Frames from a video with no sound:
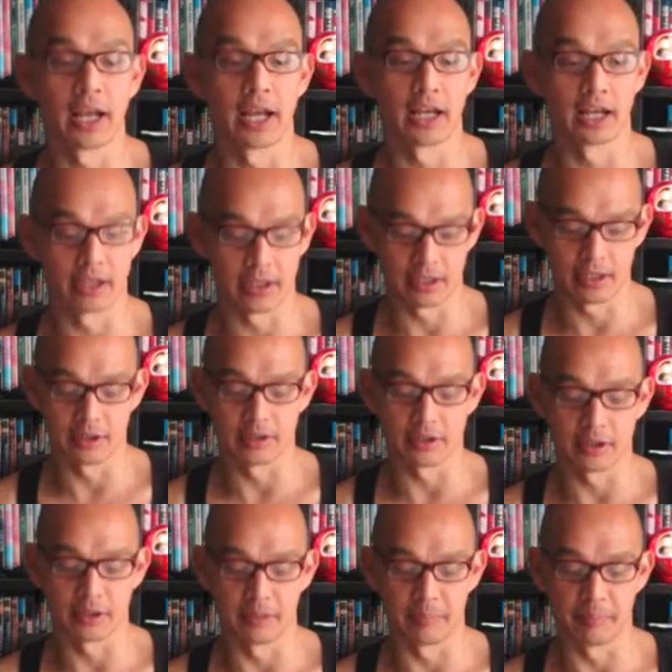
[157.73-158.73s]
and
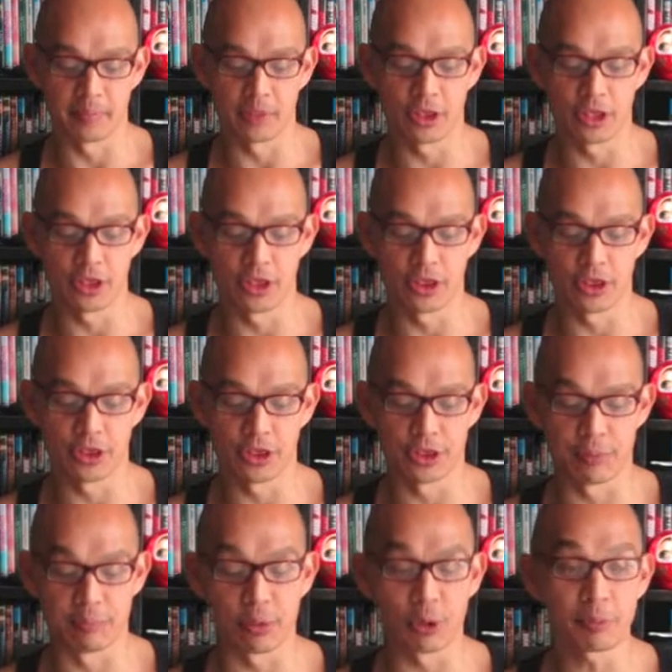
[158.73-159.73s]

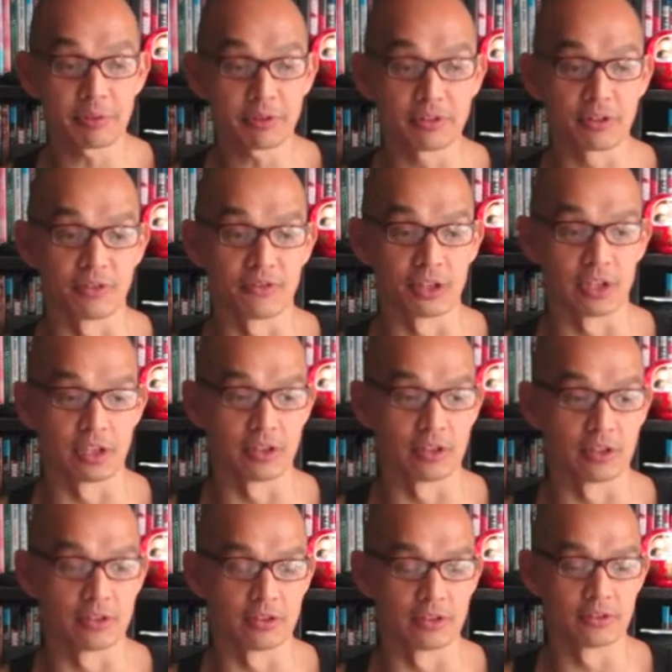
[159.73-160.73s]
the purpose of it
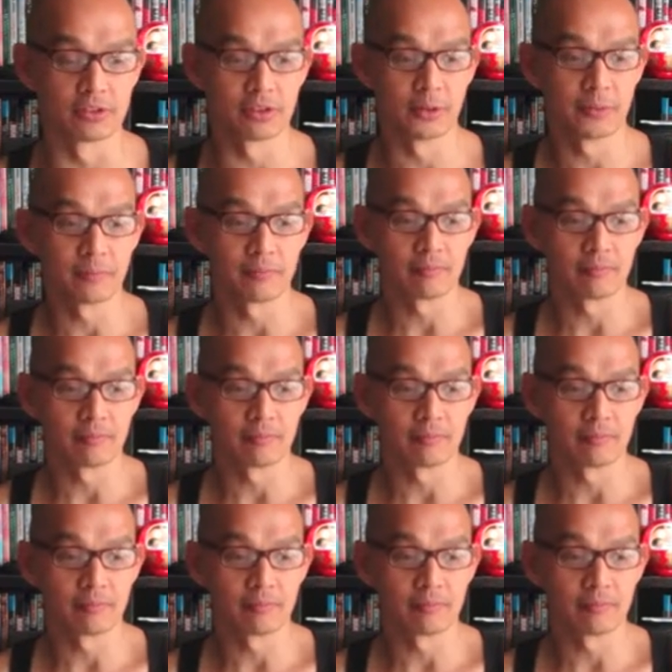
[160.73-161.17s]
is